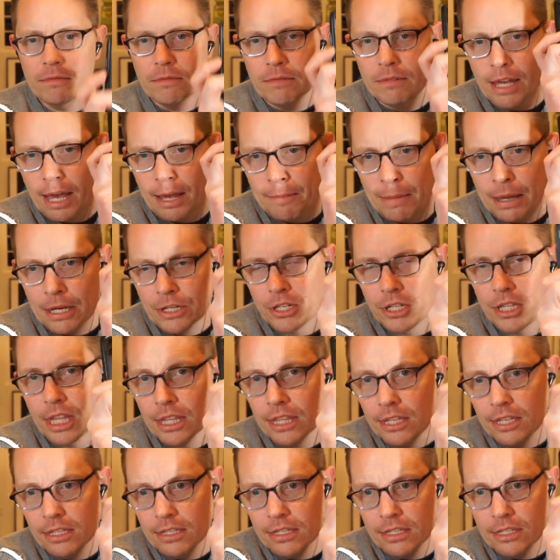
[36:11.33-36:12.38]
I mentioned
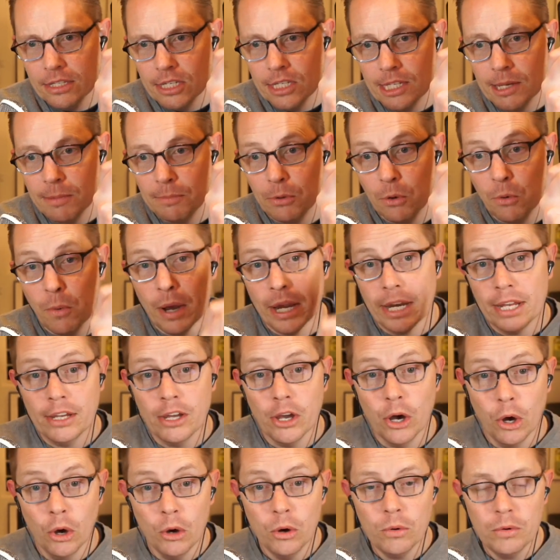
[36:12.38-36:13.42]
that this is a simple way to
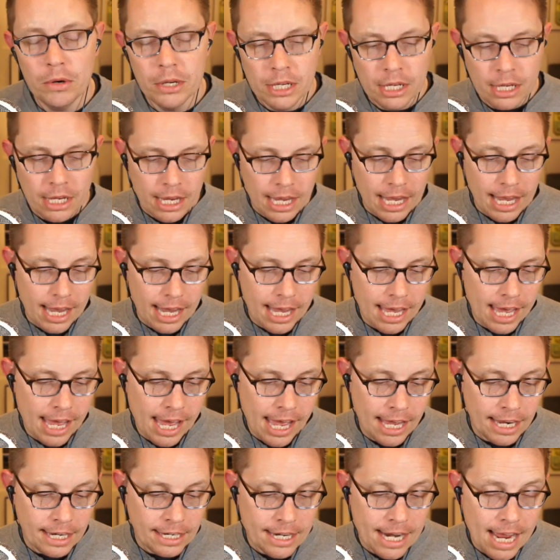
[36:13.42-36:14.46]
go,
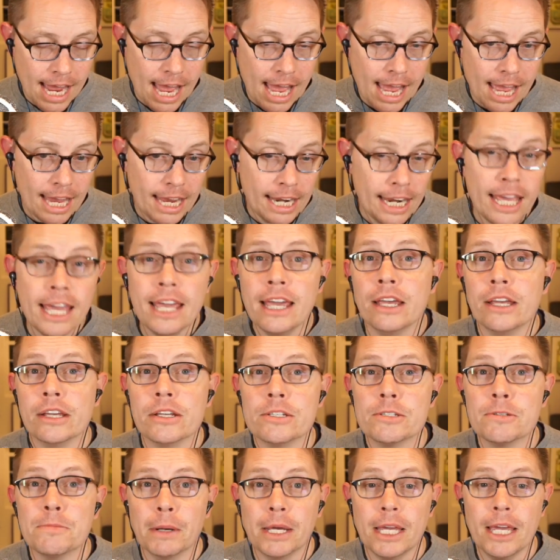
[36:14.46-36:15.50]
and it
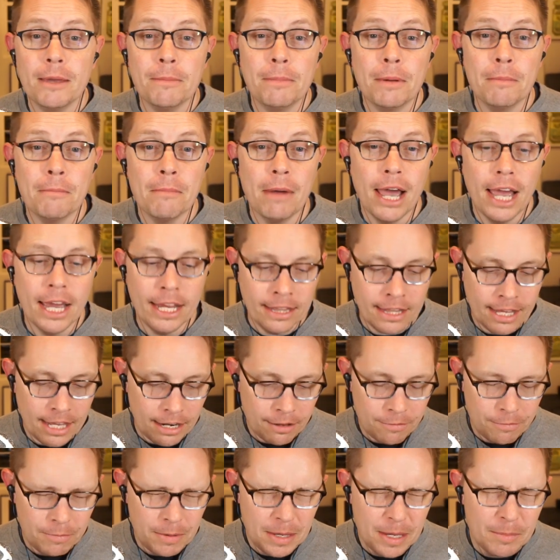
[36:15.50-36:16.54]
is, but keep in mind that
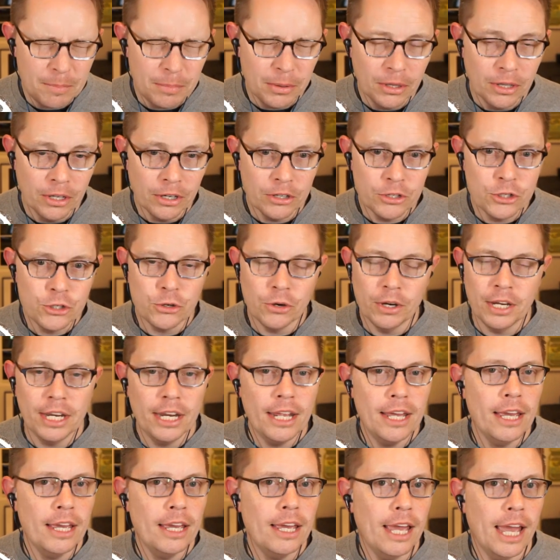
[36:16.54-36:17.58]
if people are
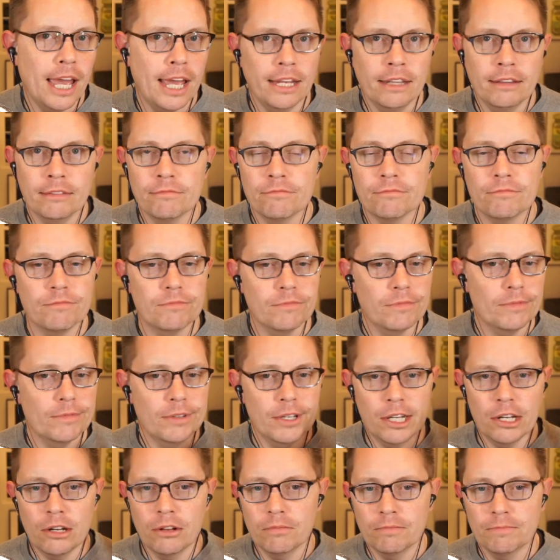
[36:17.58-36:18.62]
joining and
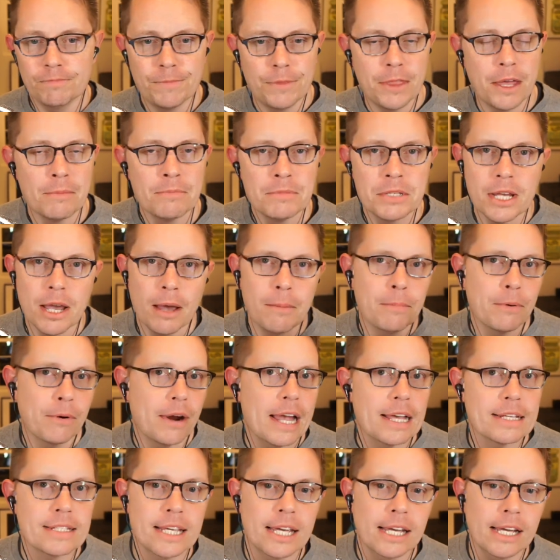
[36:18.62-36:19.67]
thumbs up or
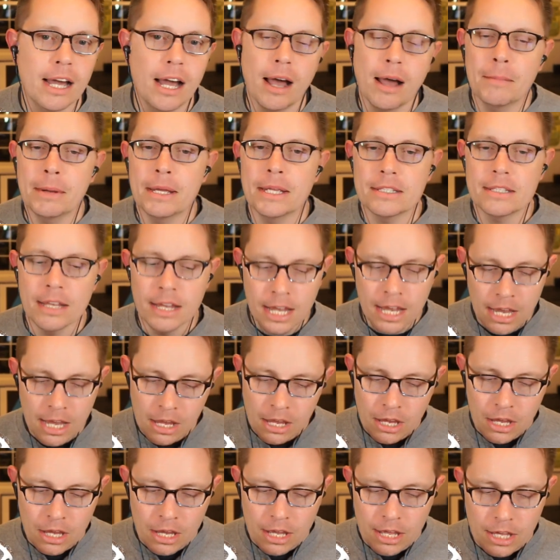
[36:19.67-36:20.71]
asking comments,
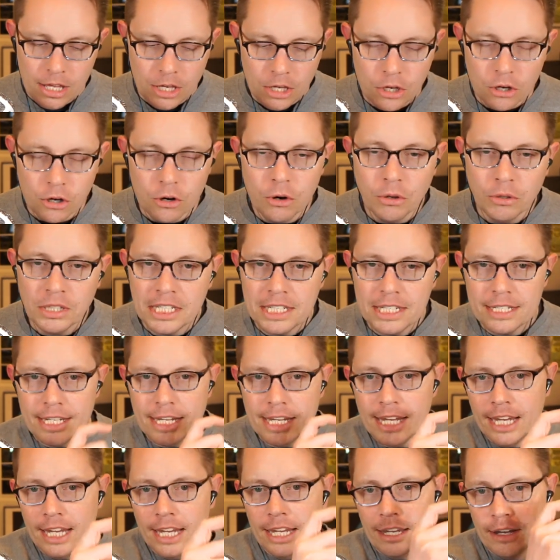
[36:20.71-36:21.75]
you're only
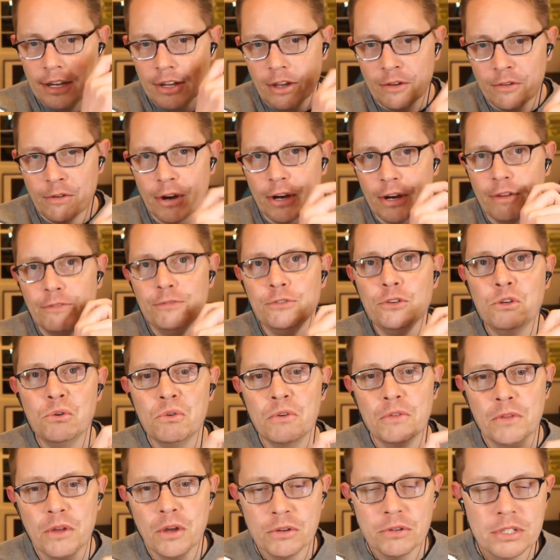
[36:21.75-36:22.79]
seeing a very
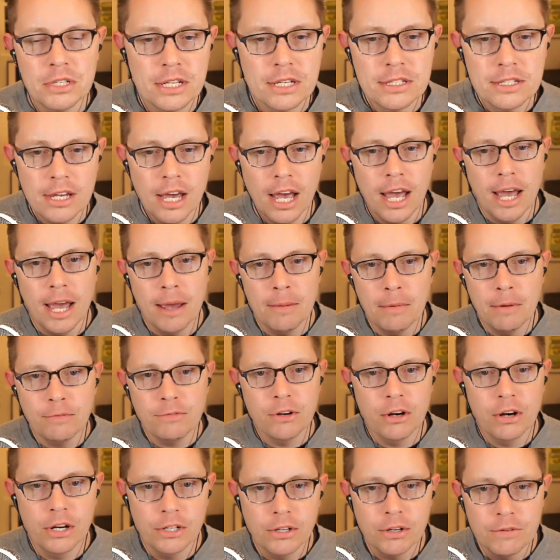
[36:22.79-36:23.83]
few of those at a time
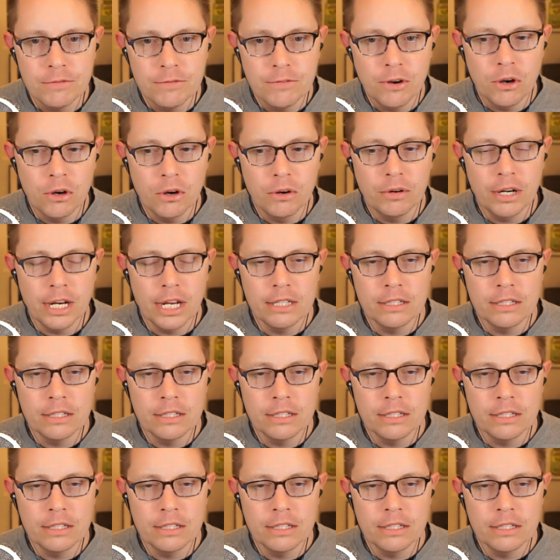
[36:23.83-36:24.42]
if you're on your phone.